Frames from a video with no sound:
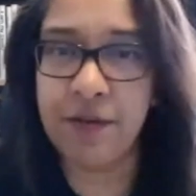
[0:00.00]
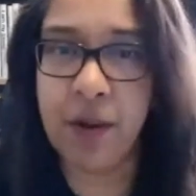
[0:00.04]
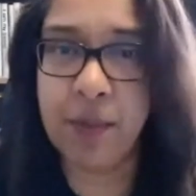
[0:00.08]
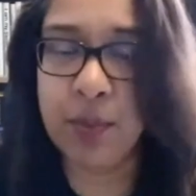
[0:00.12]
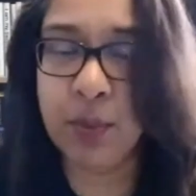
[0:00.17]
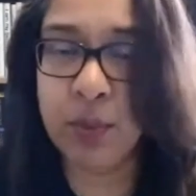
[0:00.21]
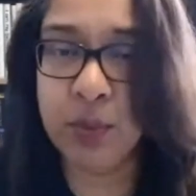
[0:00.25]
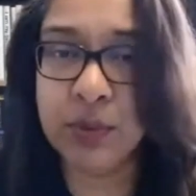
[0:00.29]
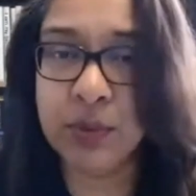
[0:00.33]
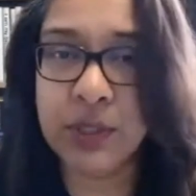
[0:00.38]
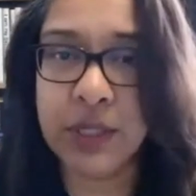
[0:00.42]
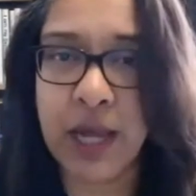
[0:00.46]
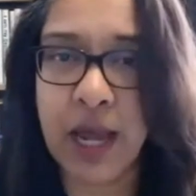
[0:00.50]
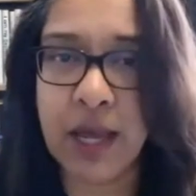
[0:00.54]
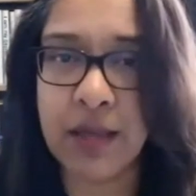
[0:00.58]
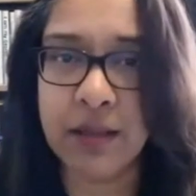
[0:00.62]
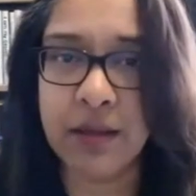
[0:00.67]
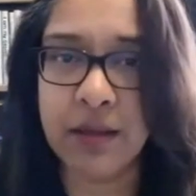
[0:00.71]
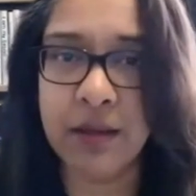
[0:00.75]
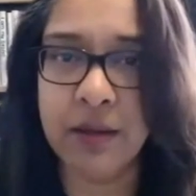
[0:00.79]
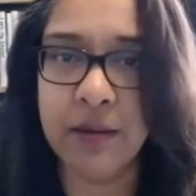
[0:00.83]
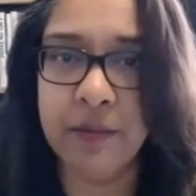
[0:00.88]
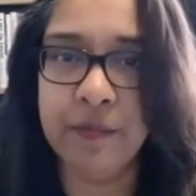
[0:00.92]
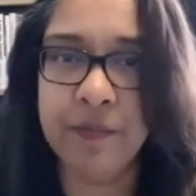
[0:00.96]
up
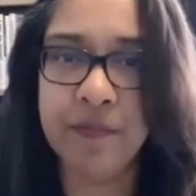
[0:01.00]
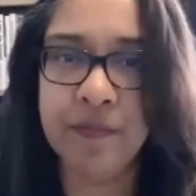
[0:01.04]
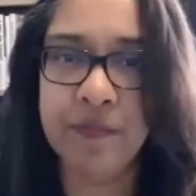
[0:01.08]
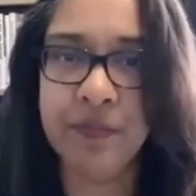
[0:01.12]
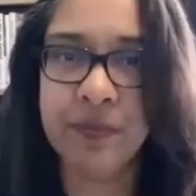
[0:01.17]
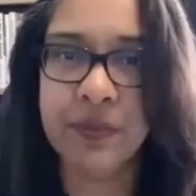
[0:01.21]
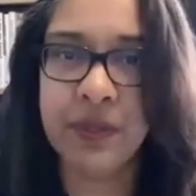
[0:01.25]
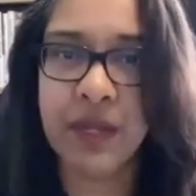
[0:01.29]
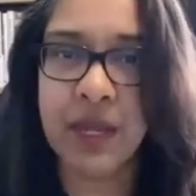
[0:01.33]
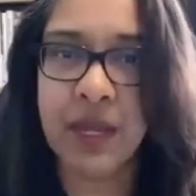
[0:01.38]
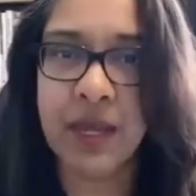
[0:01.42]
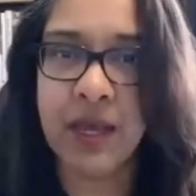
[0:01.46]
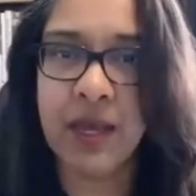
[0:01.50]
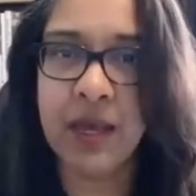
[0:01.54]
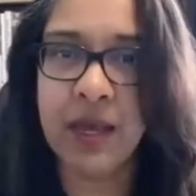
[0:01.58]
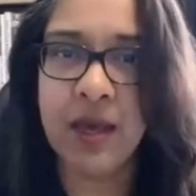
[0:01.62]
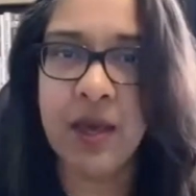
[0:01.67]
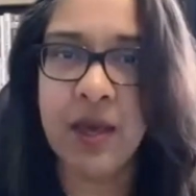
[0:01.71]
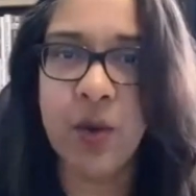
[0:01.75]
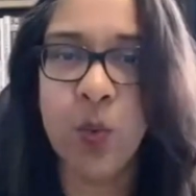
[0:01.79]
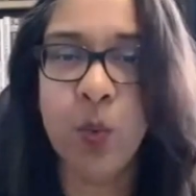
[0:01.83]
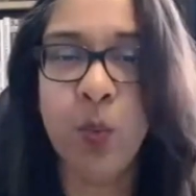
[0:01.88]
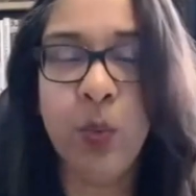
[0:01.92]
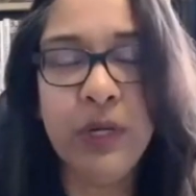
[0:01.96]
altogether.
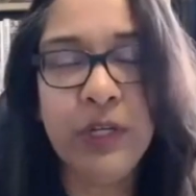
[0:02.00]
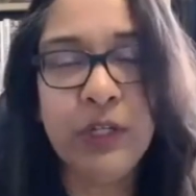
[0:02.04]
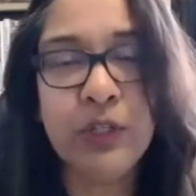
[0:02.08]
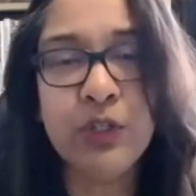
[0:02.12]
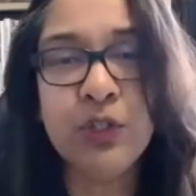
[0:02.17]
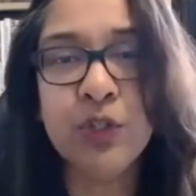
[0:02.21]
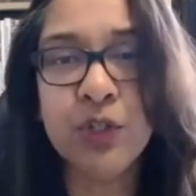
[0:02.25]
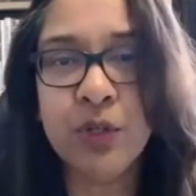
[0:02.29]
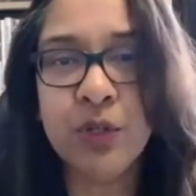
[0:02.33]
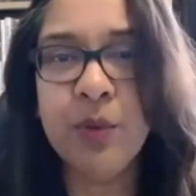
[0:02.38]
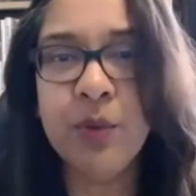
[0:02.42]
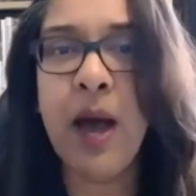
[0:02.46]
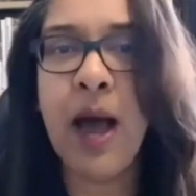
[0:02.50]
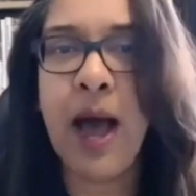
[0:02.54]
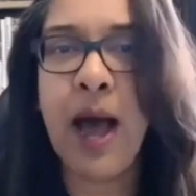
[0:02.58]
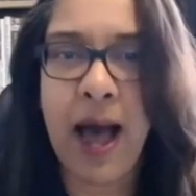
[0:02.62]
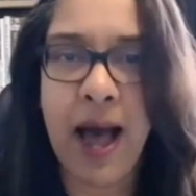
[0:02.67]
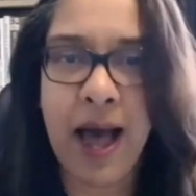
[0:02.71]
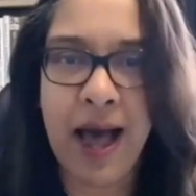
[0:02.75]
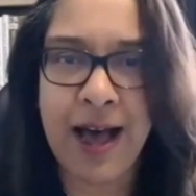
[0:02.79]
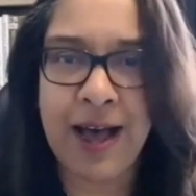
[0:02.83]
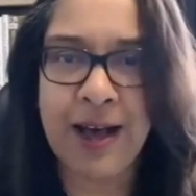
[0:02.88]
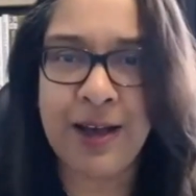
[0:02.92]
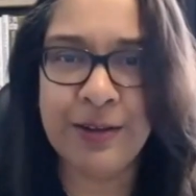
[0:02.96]
We do
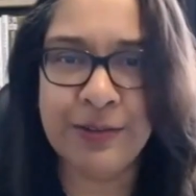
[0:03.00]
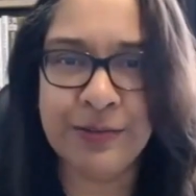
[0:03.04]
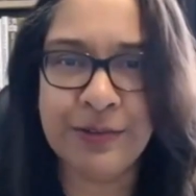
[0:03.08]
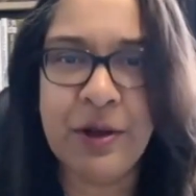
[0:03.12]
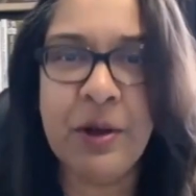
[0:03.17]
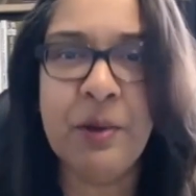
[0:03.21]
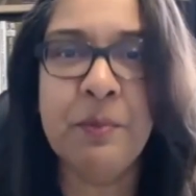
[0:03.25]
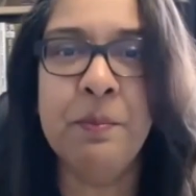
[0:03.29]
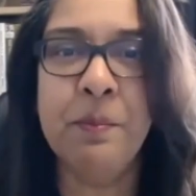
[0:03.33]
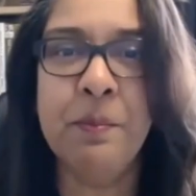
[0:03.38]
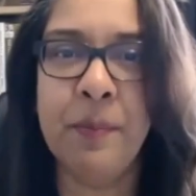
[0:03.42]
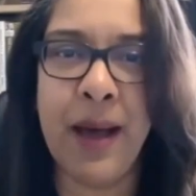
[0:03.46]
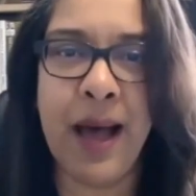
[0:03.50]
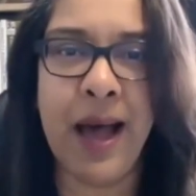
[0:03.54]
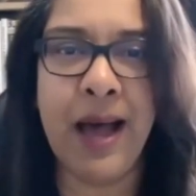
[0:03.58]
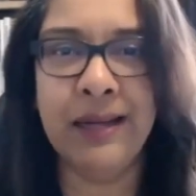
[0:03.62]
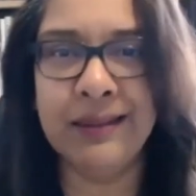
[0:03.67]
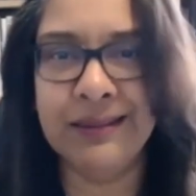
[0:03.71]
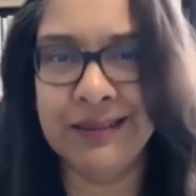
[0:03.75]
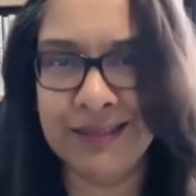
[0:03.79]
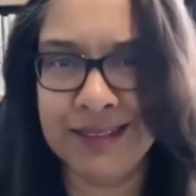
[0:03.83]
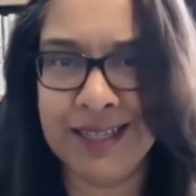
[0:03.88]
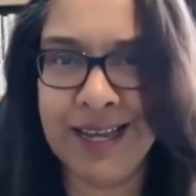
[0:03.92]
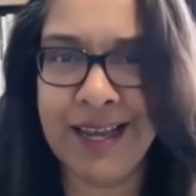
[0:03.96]
have
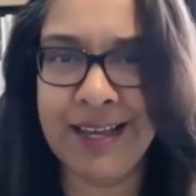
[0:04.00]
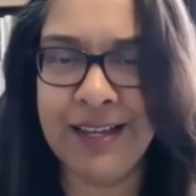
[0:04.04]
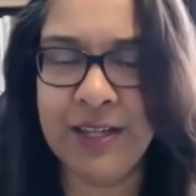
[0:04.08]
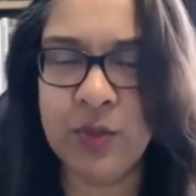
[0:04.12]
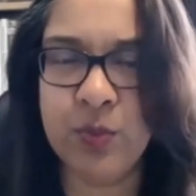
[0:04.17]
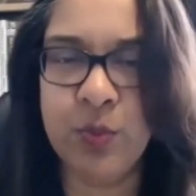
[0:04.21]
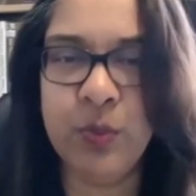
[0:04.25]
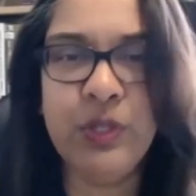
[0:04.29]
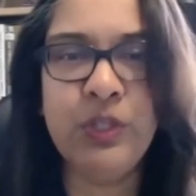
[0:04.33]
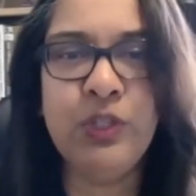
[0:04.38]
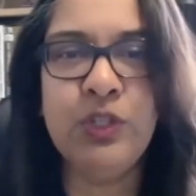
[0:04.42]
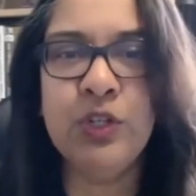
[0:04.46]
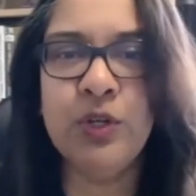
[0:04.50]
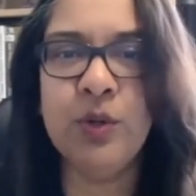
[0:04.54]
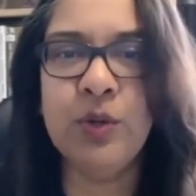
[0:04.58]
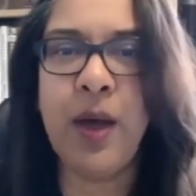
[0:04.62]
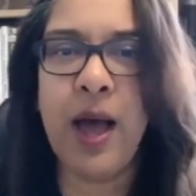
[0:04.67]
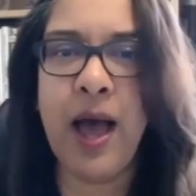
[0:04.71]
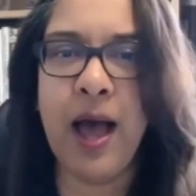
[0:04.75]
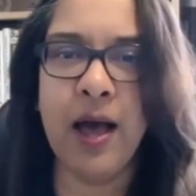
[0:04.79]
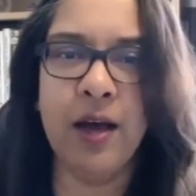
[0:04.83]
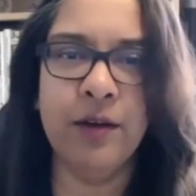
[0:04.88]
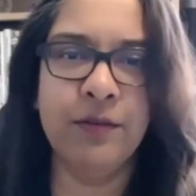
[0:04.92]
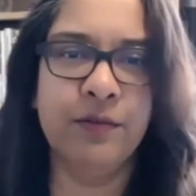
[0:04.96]
bad days. We do
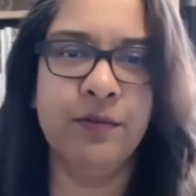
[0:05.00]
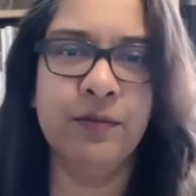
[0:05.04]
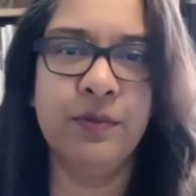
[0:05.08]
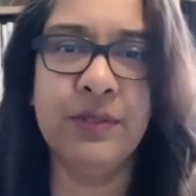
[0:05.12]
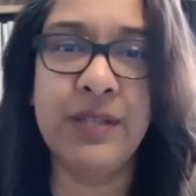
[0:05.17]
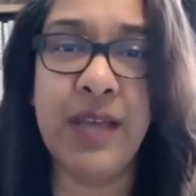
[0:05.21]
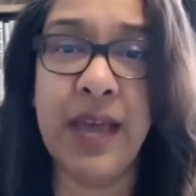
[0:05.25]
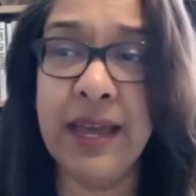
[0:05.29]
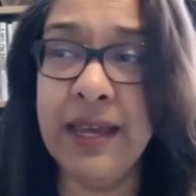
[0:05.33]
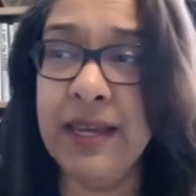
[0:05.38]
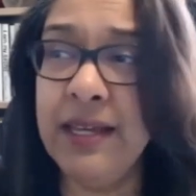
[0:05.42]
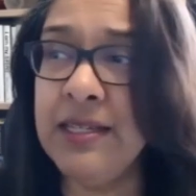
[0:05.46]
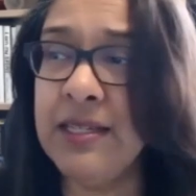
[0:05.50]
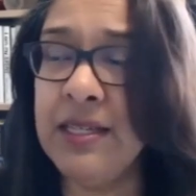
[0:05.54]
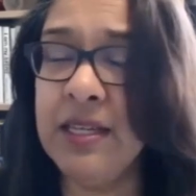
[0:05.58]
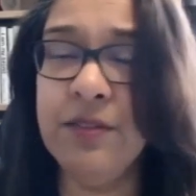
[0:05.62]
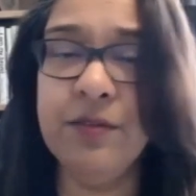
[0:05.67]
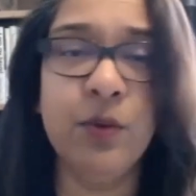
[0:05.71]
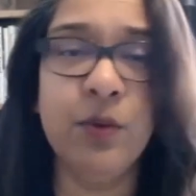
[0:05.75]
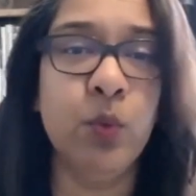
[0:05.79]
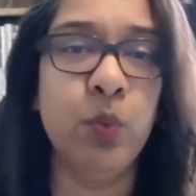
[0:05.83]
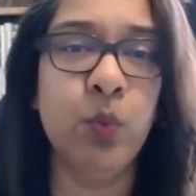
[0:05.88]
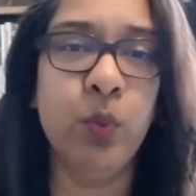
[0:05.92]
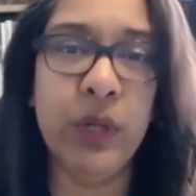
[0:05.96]
have days,
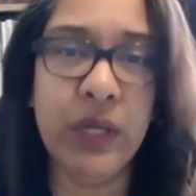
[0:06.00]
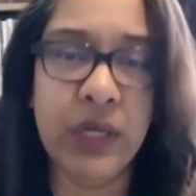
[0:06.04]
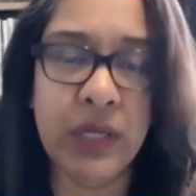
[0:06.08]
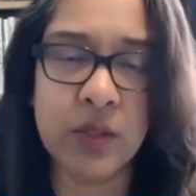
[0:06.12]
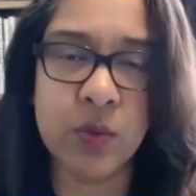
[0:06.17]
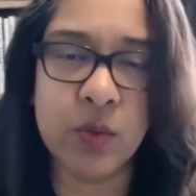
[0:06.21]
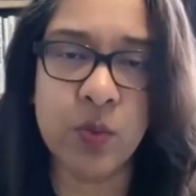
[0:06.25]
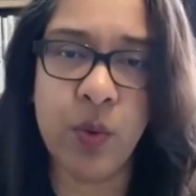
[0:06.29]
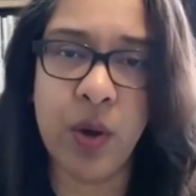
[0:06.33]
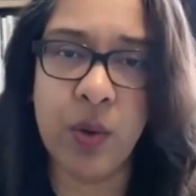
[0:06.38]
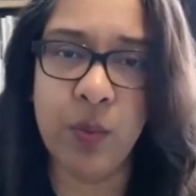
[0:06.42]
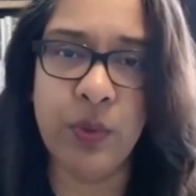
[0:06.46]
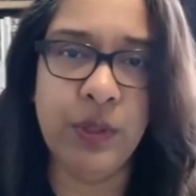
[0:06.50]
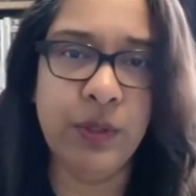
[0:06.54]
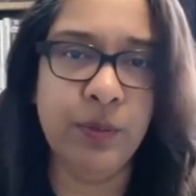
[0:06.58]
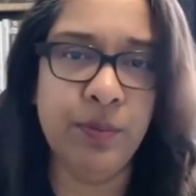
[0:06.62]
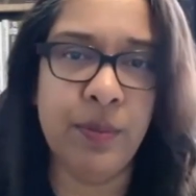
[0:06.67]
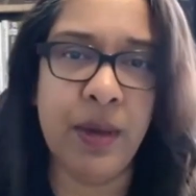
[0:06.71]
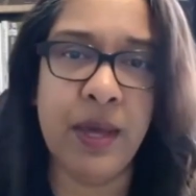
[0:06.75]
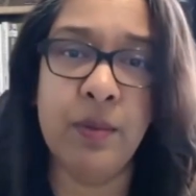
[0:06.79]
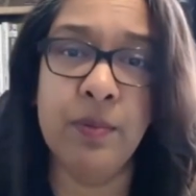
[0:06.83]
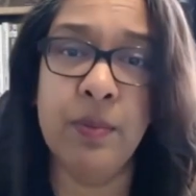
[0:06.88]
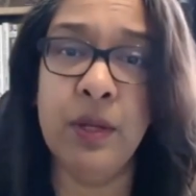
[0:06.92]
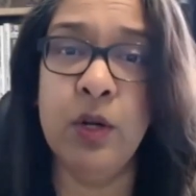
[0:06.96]
even weeks, where we
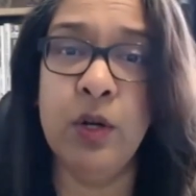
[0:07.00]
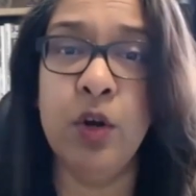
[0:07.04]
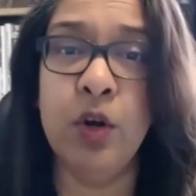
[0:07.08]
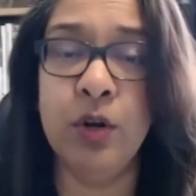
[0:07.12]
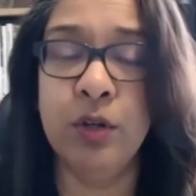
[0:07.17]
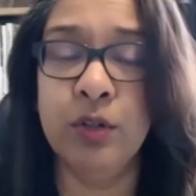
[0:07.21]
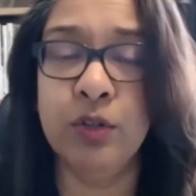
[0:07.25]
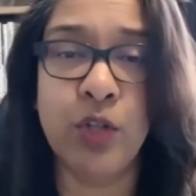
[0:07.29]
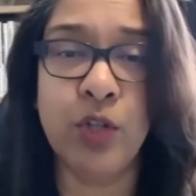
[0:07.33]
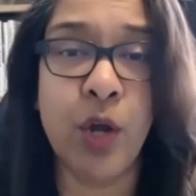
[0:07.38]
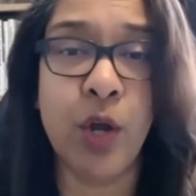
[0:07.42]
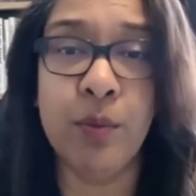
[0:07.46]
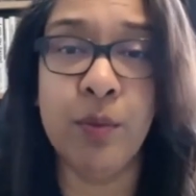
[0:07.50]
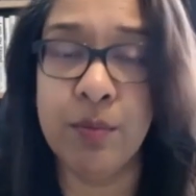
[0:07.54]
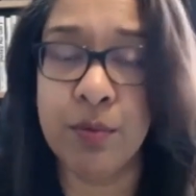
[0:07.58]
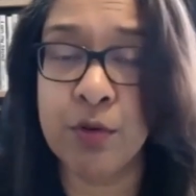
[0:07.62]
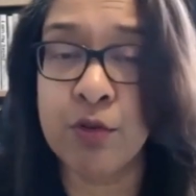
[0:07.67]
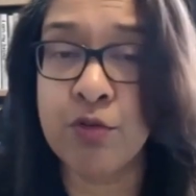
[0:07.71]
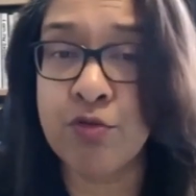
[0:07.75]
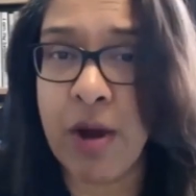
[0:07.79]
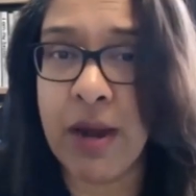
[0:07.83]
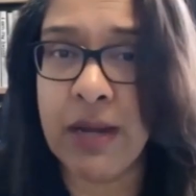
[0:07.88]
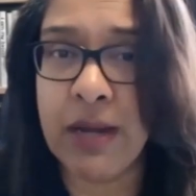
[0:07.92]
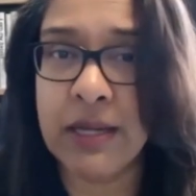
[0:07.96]
maybe not don't
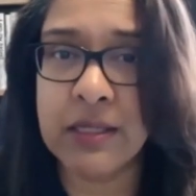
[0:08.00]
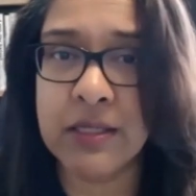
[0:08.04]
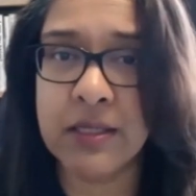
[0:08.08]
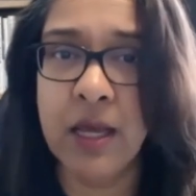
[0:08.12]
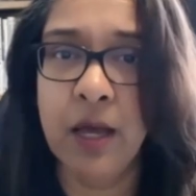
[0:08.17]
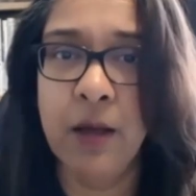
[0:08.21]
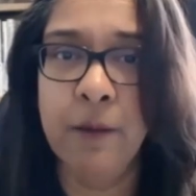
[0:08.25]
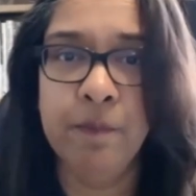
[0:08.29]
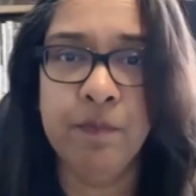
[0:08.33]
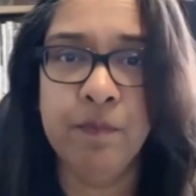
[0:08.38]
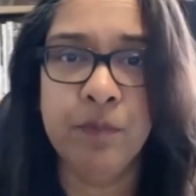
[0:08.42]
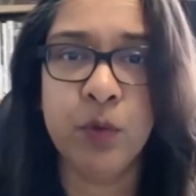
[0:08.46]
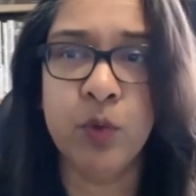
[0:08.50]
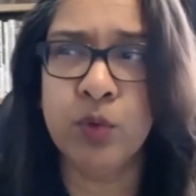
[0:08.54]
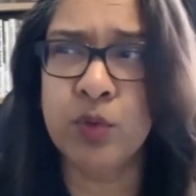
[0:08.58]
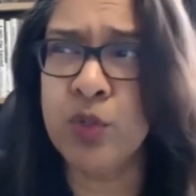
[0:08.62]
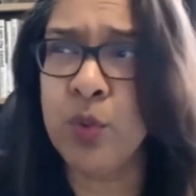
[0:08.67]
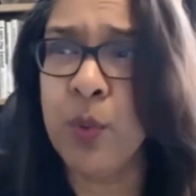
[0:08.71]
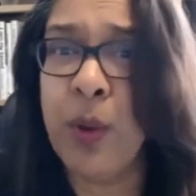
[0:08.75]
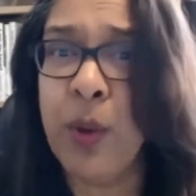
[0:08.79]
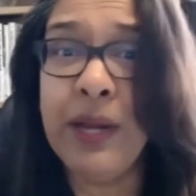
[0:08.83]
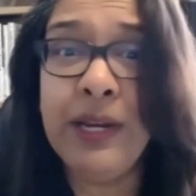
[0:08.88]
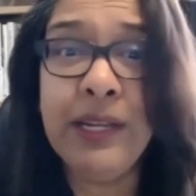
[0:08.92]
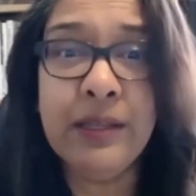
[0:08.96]
progress or
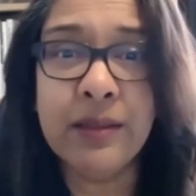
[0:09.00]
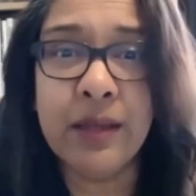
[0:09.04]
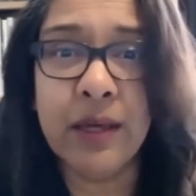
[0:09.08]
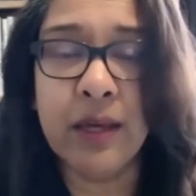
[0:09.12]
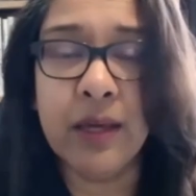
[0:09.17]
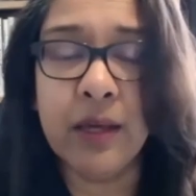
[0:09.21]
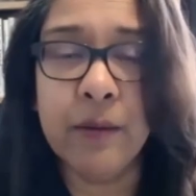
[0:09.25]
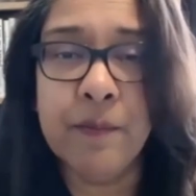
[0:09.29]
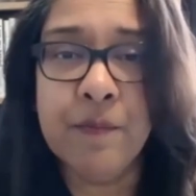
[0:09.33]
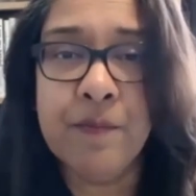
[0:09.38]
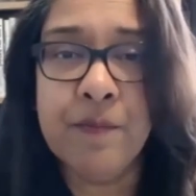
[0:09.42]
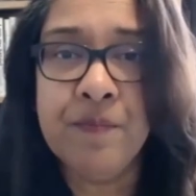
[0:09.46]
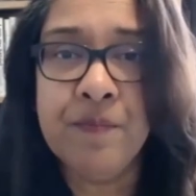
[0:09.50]
do anything